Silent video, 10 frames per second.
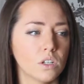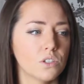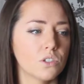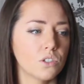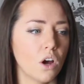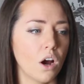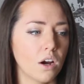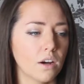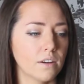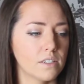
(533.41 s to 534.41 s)

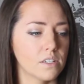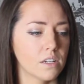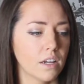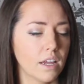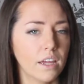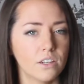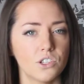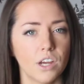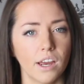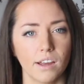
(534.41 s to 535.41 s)
start
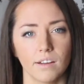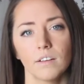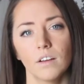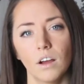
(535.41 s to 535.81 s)
inching